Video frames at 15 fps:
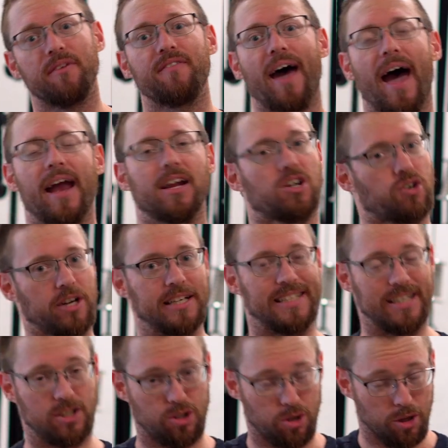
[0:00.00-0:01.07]
of added
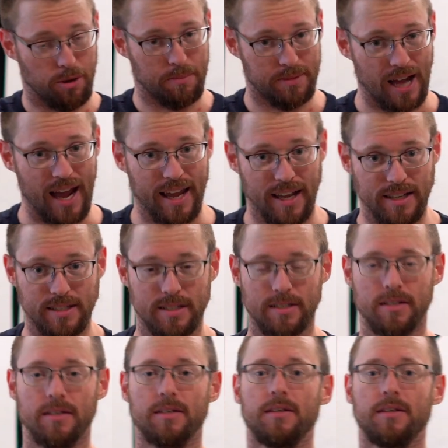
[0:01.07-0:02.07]
creatine to their diets.